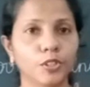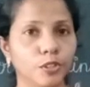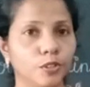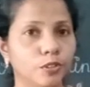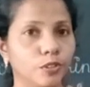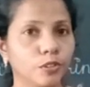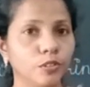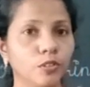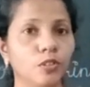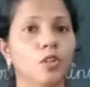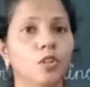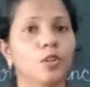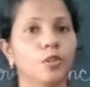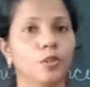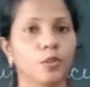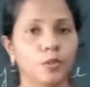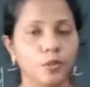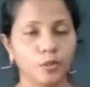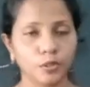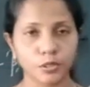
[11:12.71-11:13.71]
you
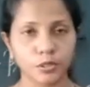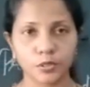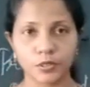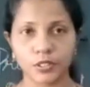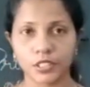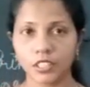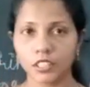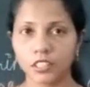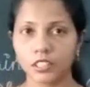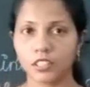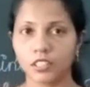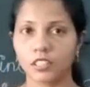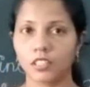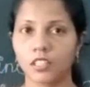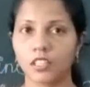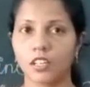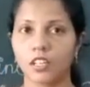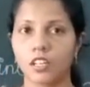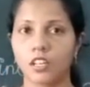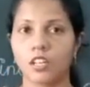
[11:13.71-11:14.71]
to go through the
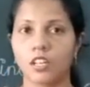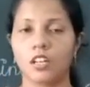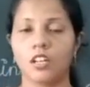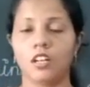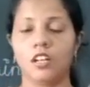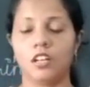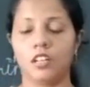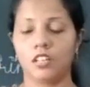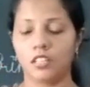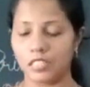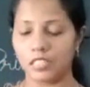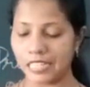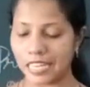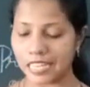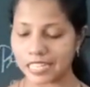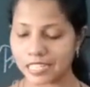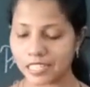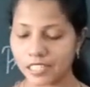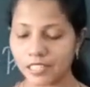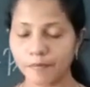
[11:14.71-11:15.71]

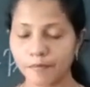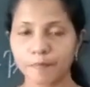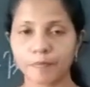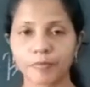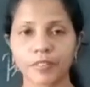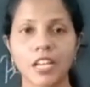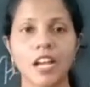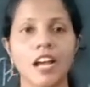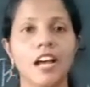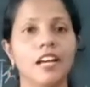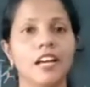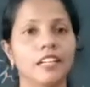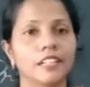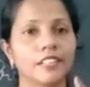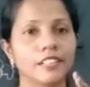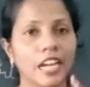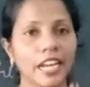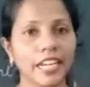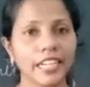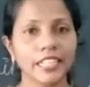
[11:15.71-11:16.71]
lesson,
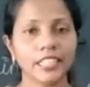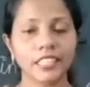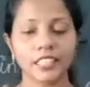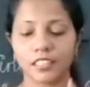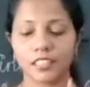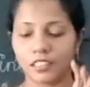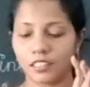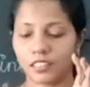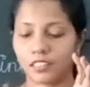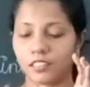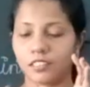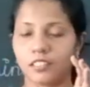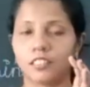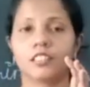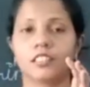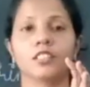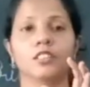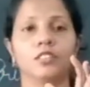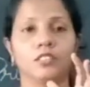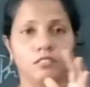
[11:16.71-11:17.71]
write
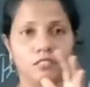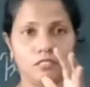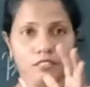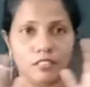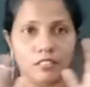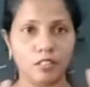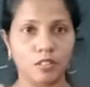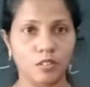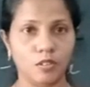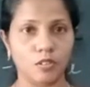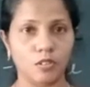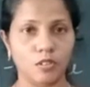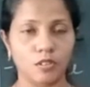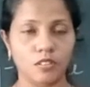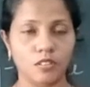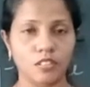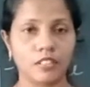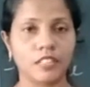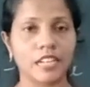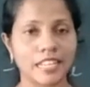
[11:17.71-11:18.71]
the
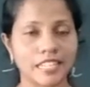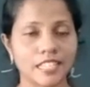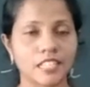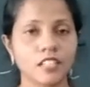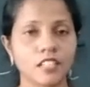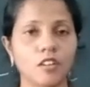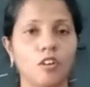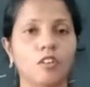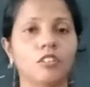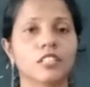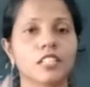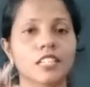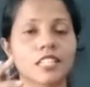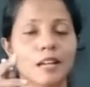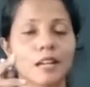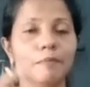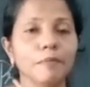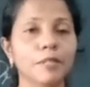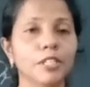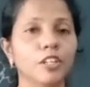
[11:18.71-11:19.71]
lesson or the
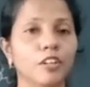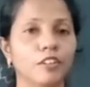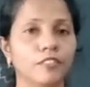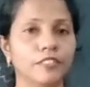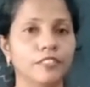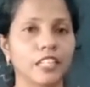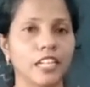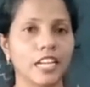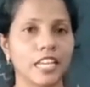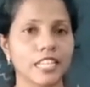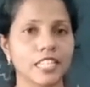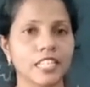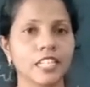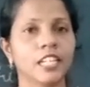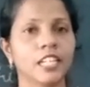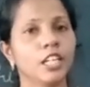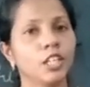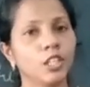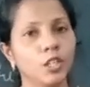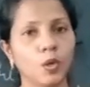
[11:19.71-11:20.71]
summary of the lesson
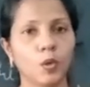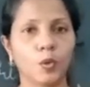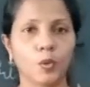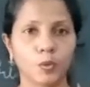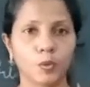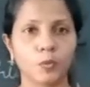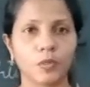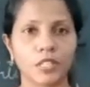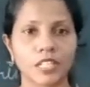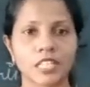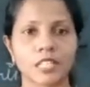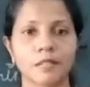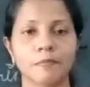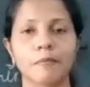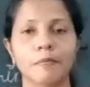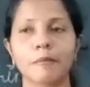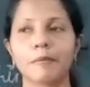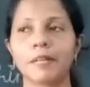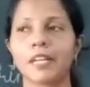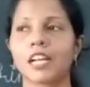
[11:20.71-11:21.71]
in your own words,
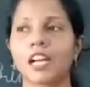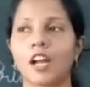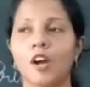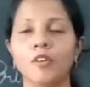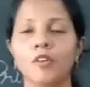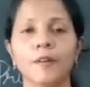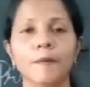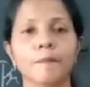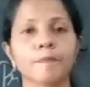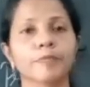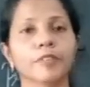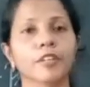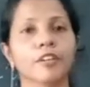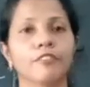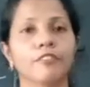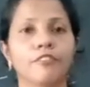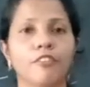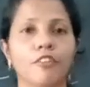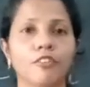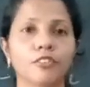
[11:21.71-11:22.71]
maybe around
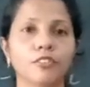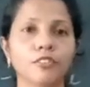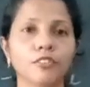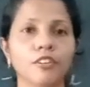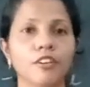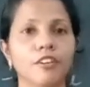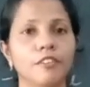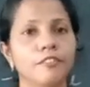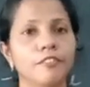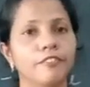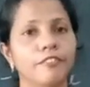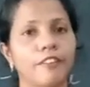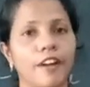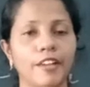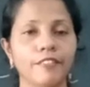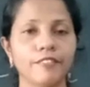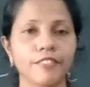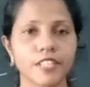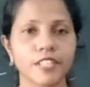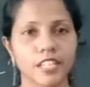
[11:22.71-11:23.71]
4 to
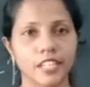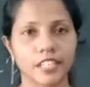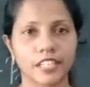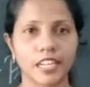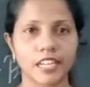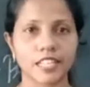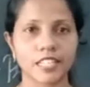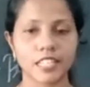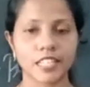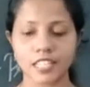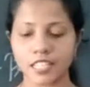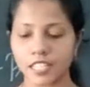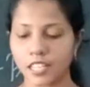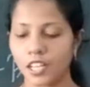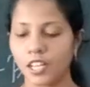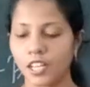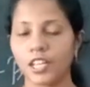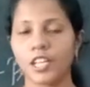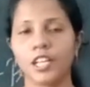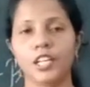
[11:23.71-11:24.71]
5 sentences
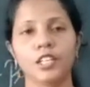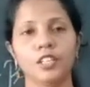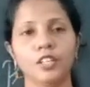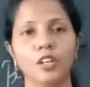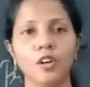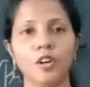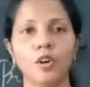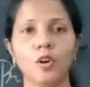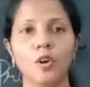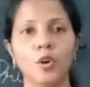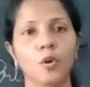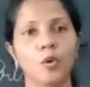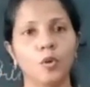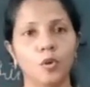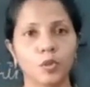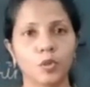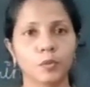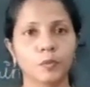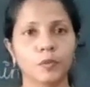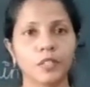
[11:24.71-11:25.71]
in your
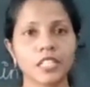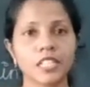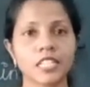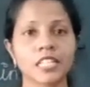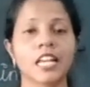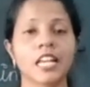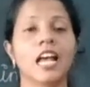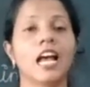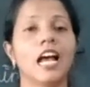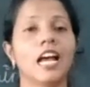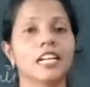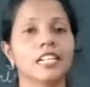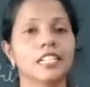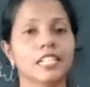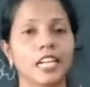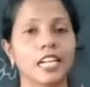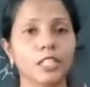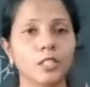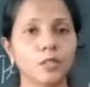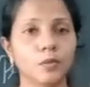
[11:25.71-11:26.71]
own words, and
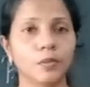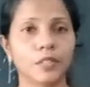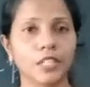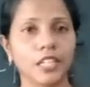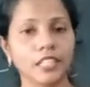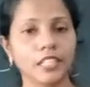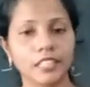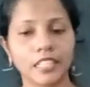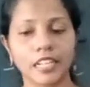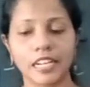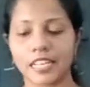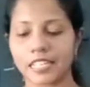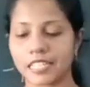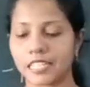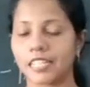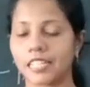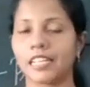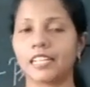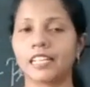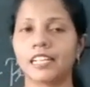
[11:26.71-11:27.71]
try to read the
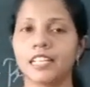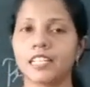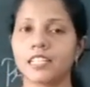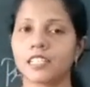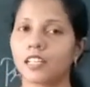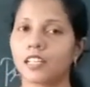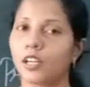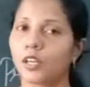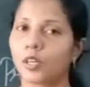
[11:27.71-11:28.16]
lesson at least